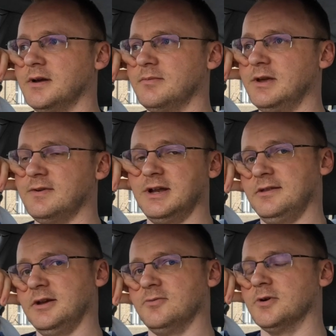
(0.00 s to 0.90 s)
if
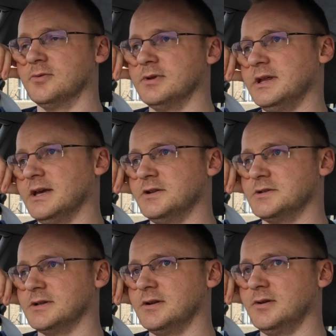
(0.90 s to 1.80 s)
anything, wrong with the
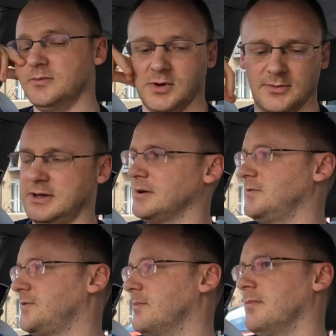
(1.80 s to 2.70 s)
engine, and where we go
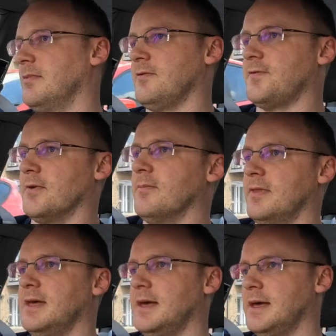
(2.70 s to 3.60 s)
from
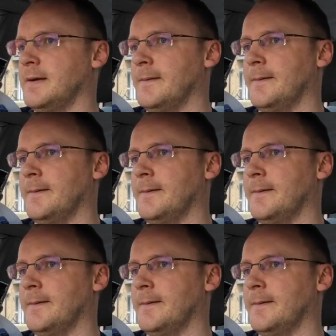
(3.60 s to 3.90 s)
there.